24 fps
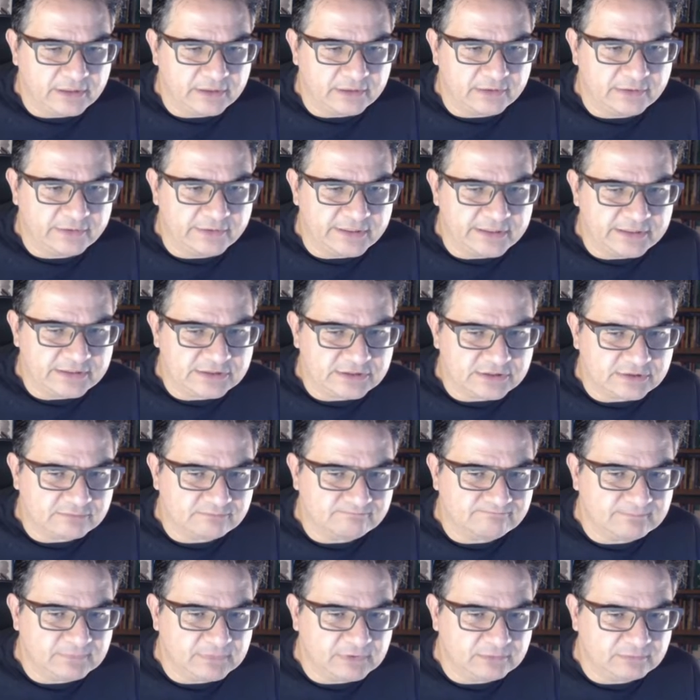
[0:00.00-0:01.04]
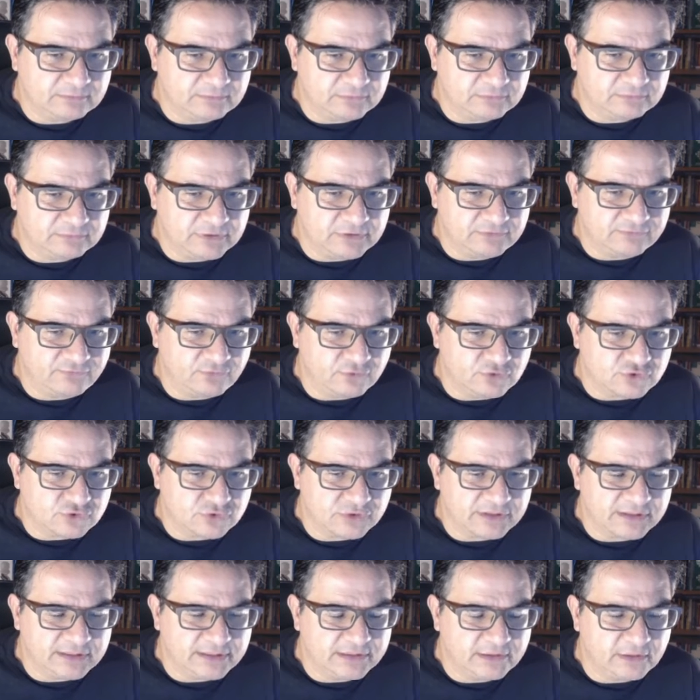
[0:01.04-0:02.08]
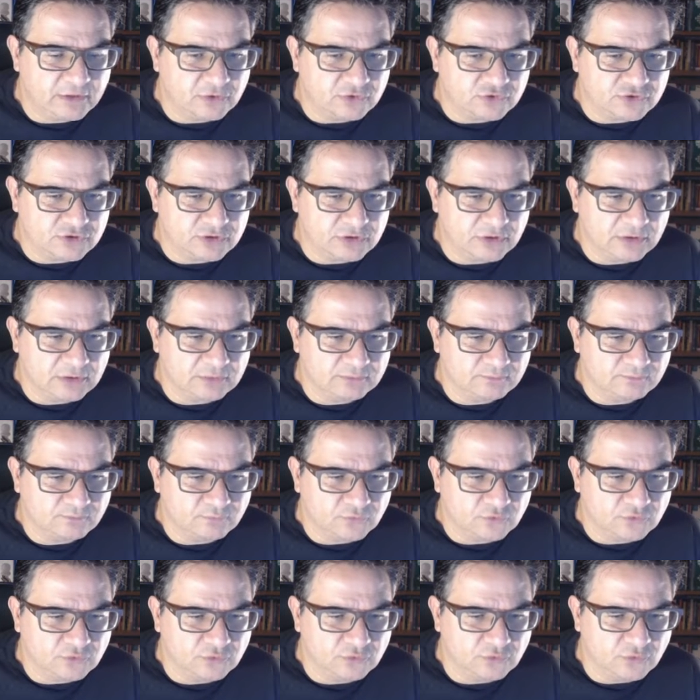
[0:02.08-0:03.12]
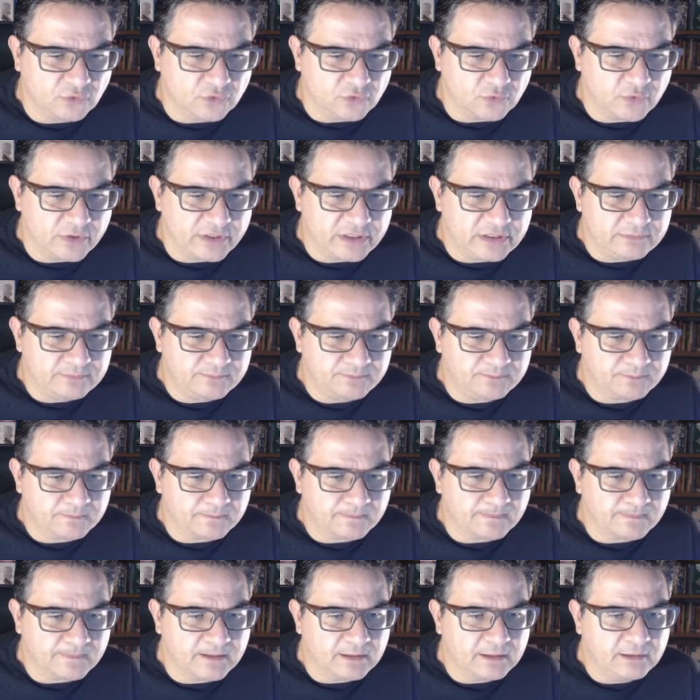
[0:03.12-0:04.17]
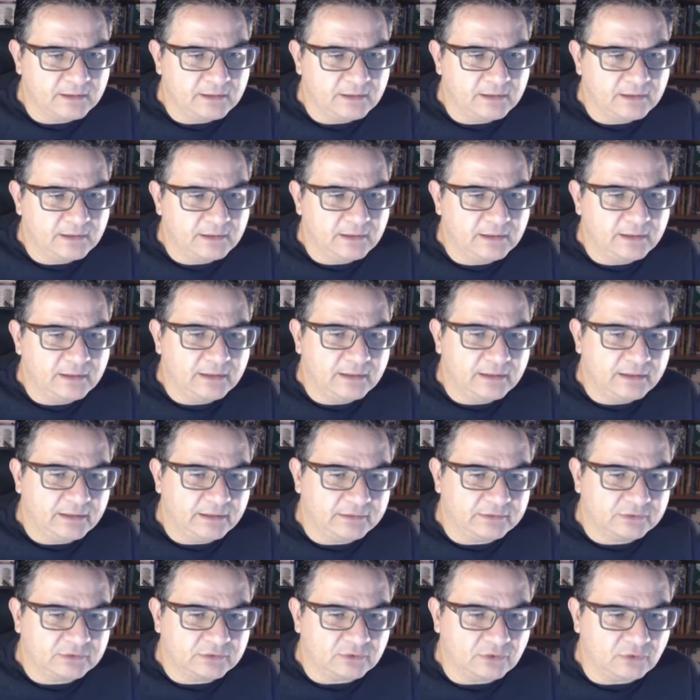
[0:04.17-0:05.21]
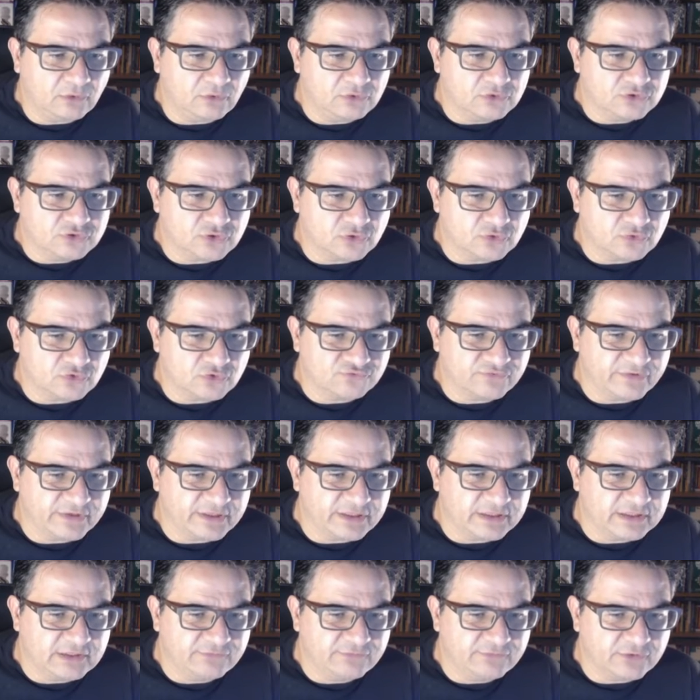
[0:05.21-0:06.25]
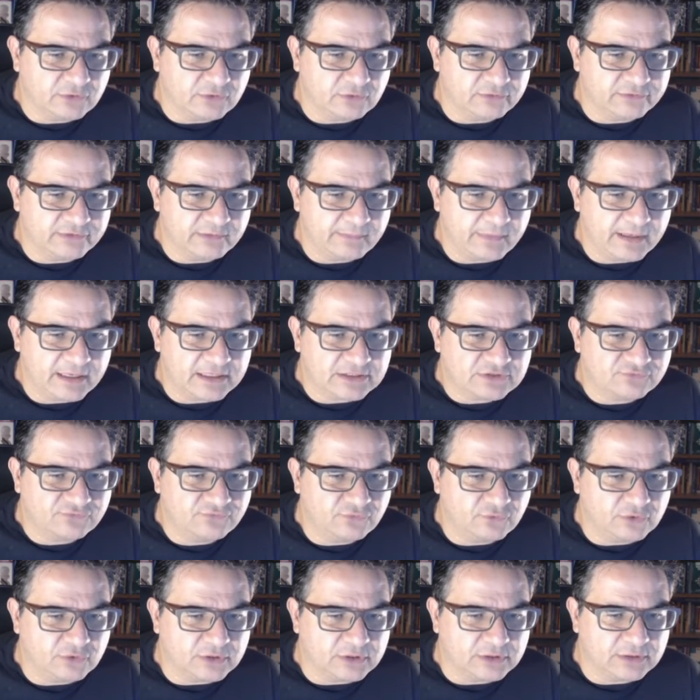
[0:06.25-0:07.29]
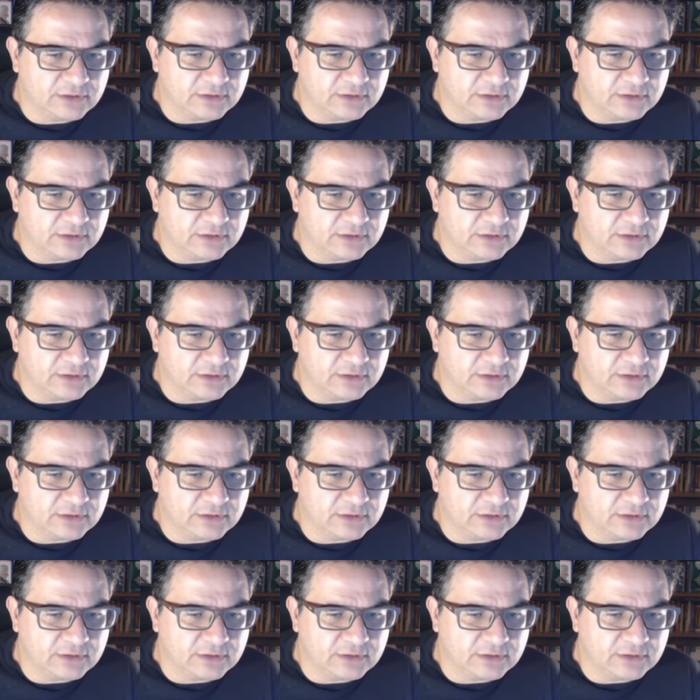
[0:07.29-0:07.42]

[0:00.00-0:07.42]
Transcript: Greece unfortunately lost to Norway, and also it was very difficult the match for